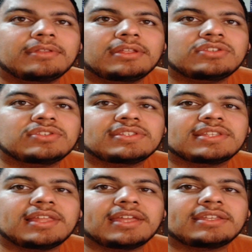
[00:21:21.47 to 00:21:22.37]
And you just
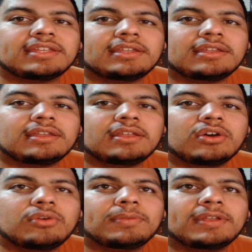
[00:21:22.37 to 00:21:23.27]
select it,
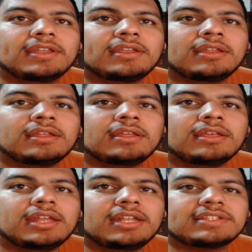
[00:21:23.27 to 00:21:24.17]
open it,
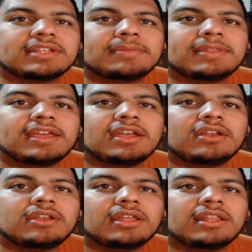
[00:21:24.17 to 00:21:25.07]
and it's going to be there.